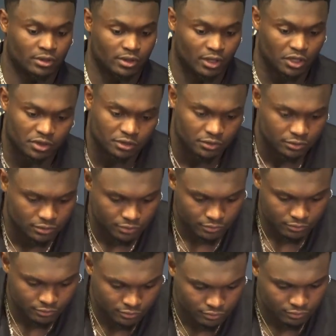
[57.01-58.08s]
And
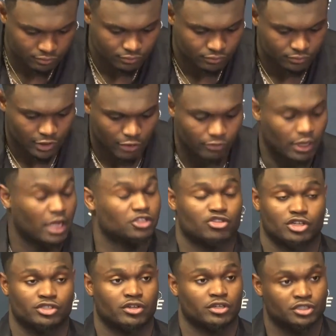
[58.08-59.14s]
I
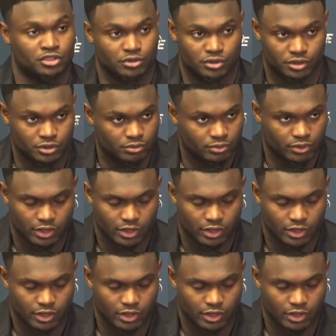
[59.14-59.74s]
trust our shooters.